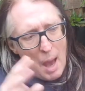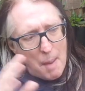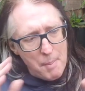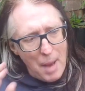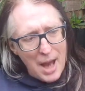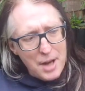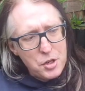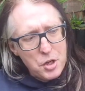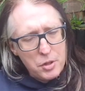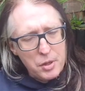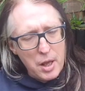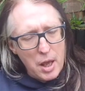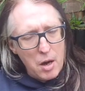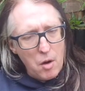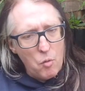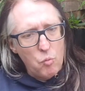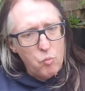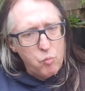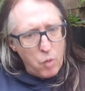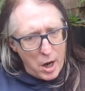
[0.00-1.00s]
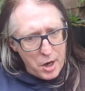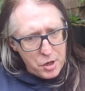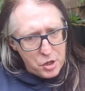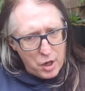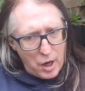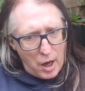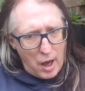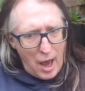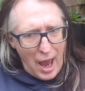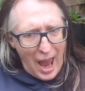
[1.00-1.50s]
Imagine that
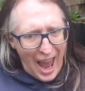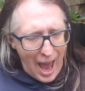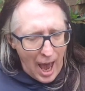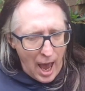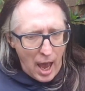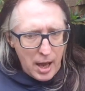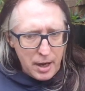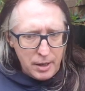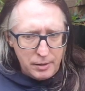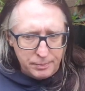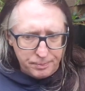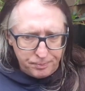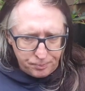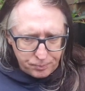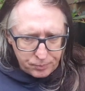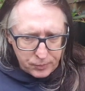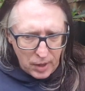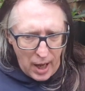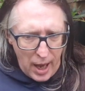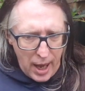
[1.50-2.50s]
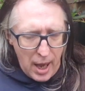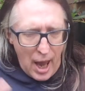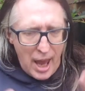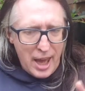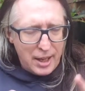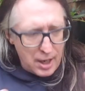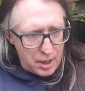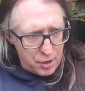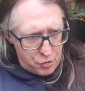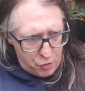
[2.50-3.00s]
Russia had a
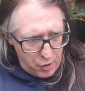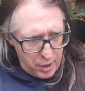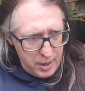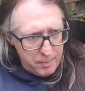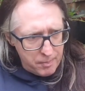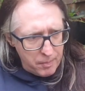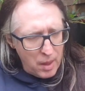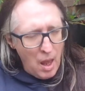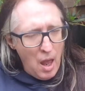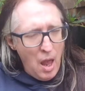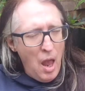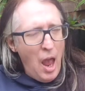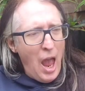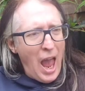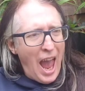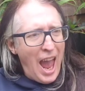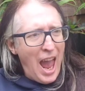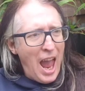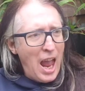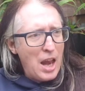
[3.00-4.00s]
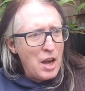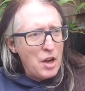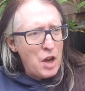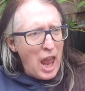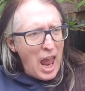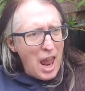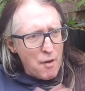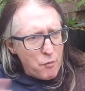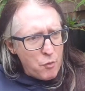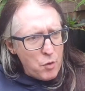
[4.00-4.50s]
country and
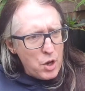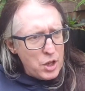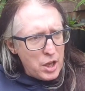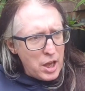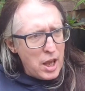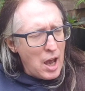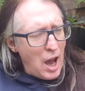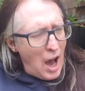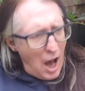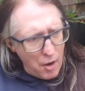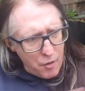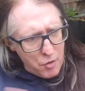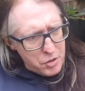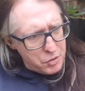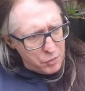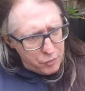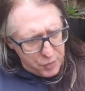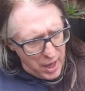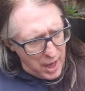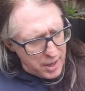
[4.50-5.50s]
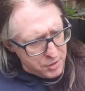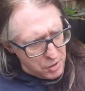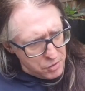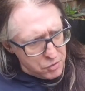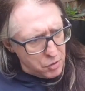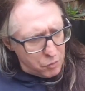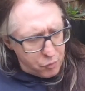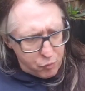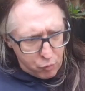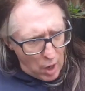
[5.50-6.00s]
every year hundreds of thousands
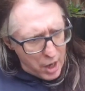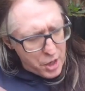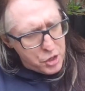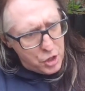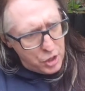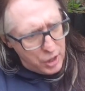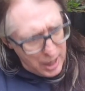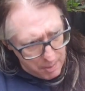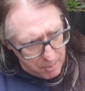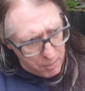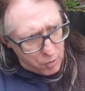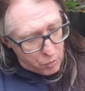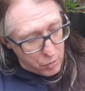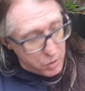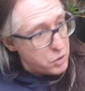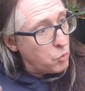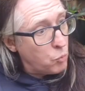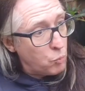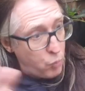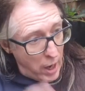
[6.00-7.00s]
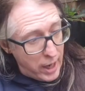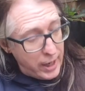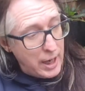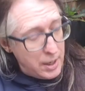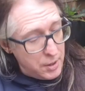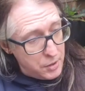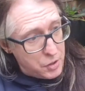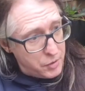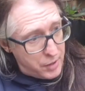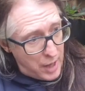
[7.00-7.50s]
of Russian immigrants went
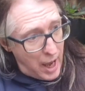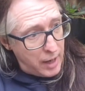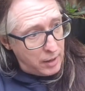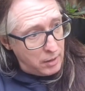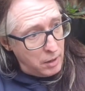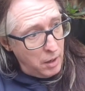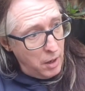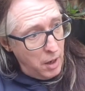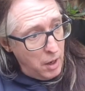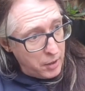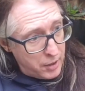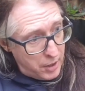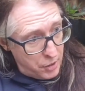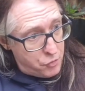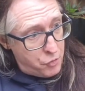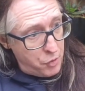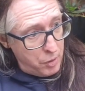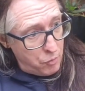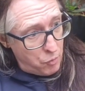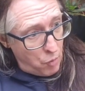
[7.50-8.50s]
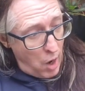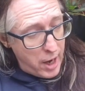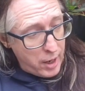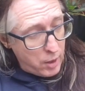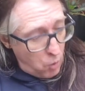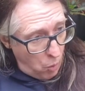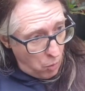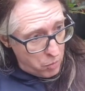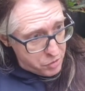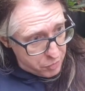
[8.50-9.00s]
into that country, right?
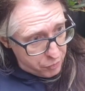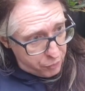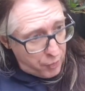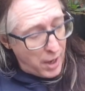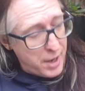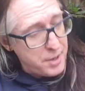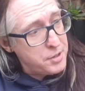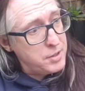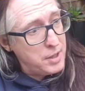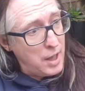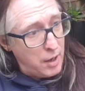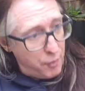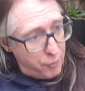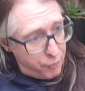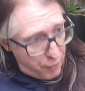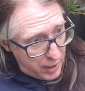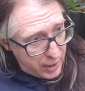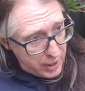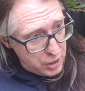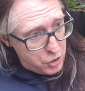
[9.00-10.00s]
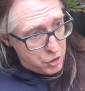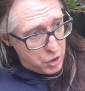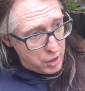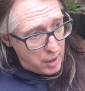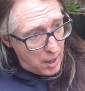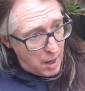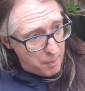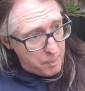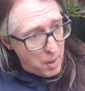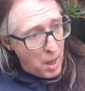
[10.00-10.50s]
Caused a fuss, started fucking shit
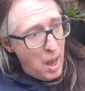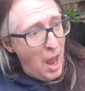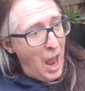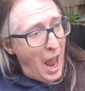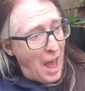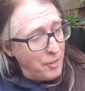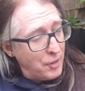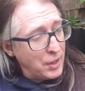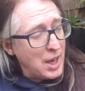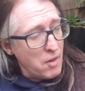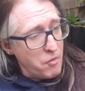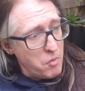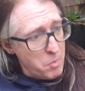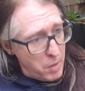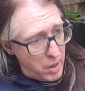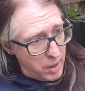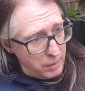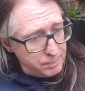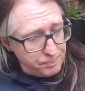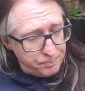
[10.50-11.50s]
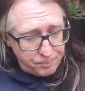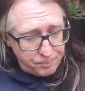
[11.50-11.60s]
up, and the government